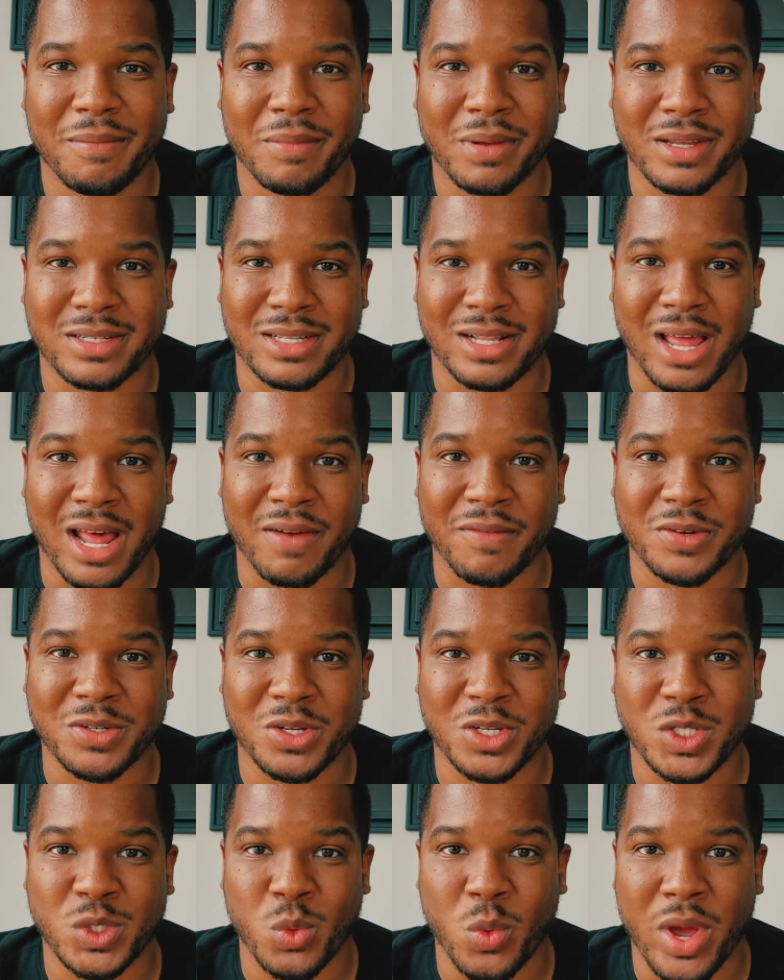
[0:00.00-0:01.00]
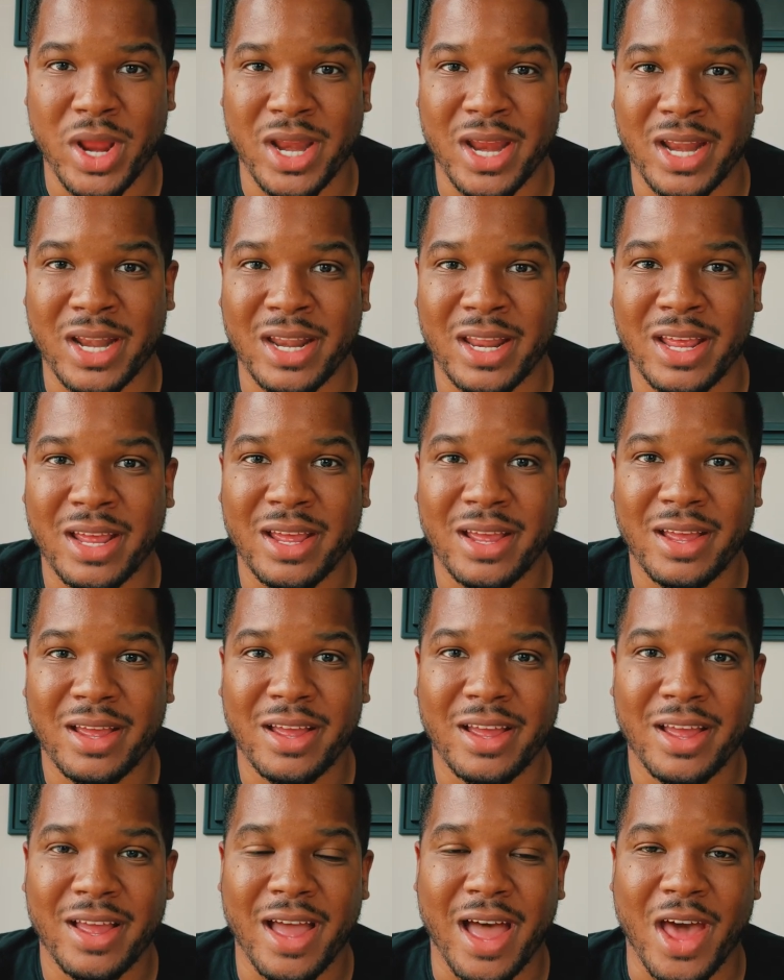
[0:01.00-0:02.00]
Because a lot of us are sweating,
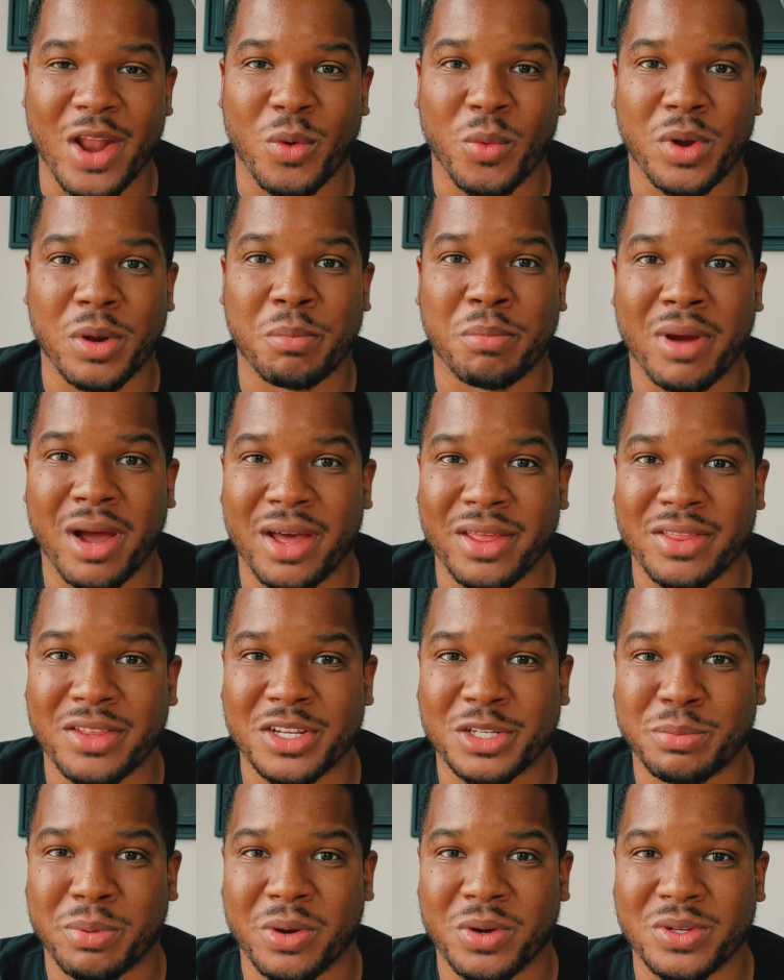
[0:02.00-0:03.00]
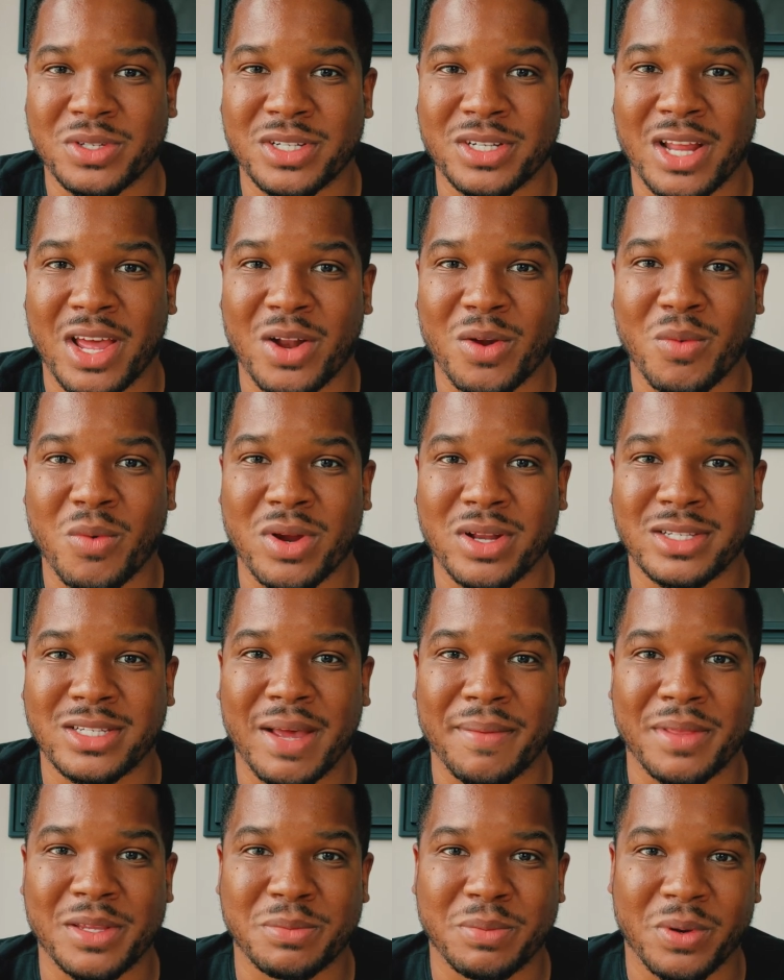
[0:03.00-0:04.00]
I don't want to bother this person, I don't want to
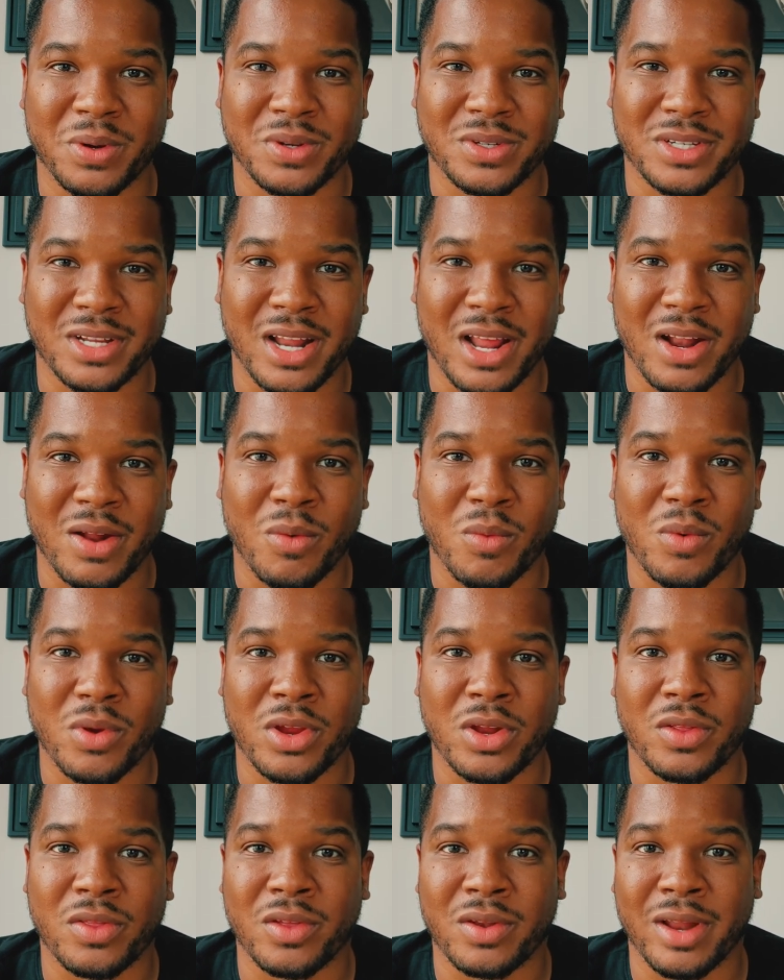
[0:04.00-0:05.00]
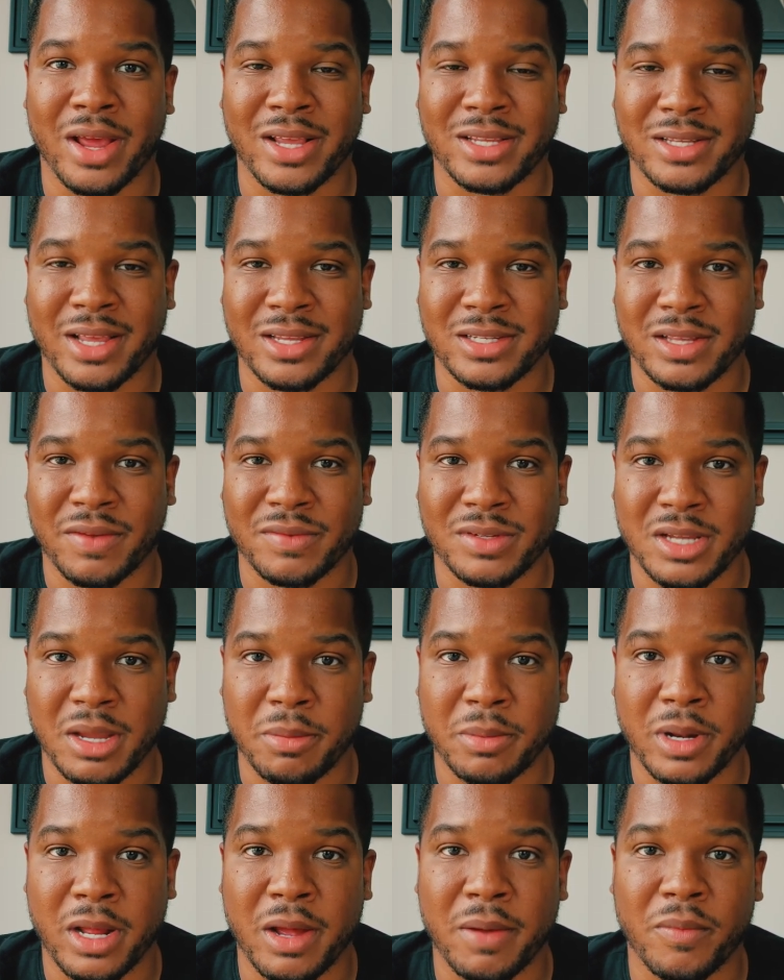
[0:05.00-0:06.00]
stop this person, I don't, you know, the nice guy stuff is
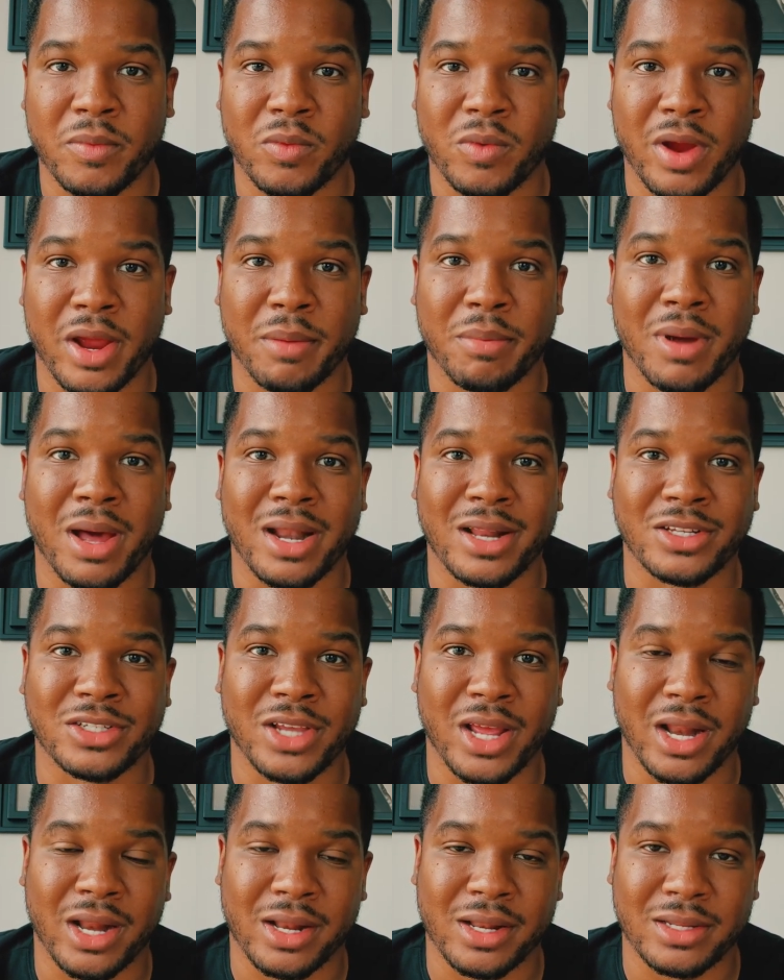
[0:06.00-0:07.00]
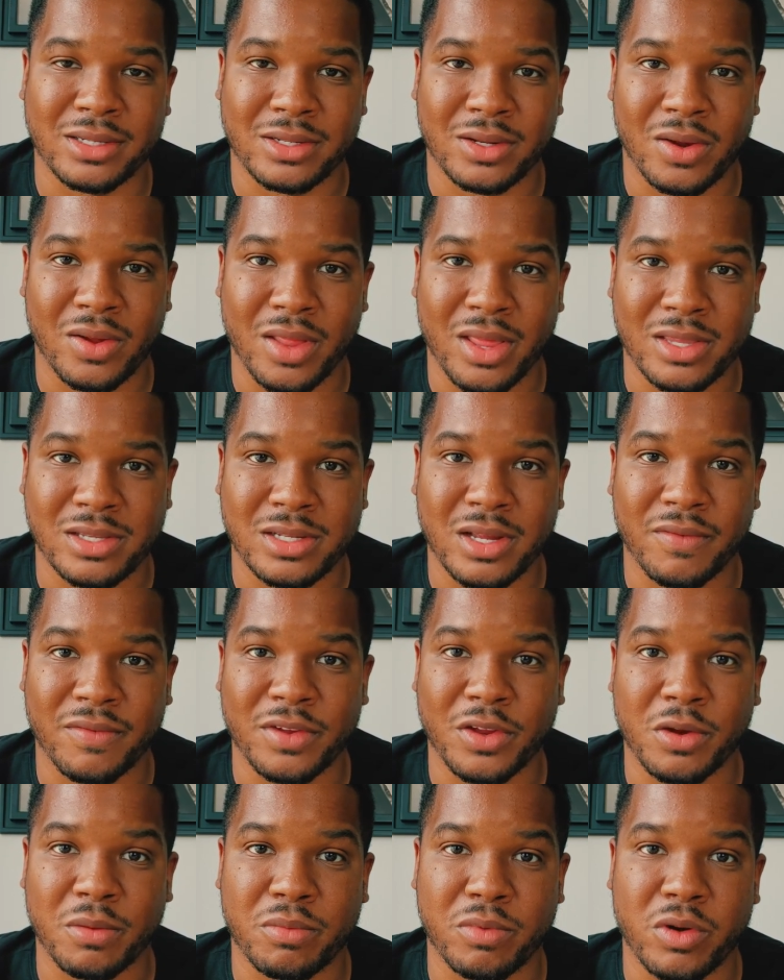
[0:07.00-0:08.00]
coming up, right? Apologeticness and all that stuff
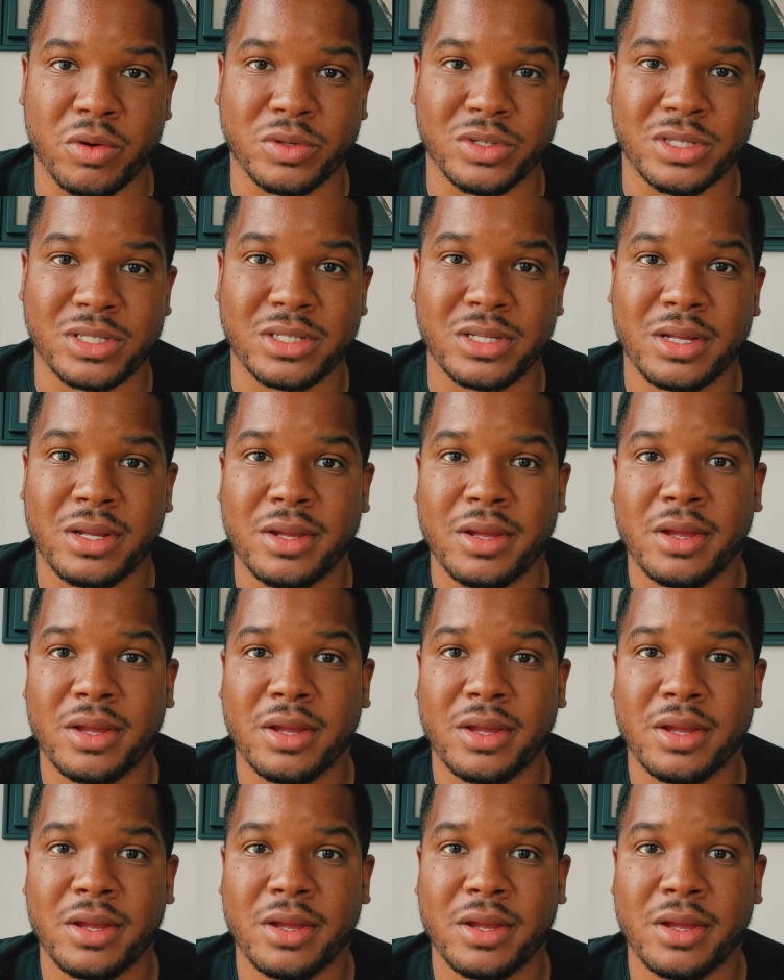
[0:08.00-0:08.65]
in your approaches.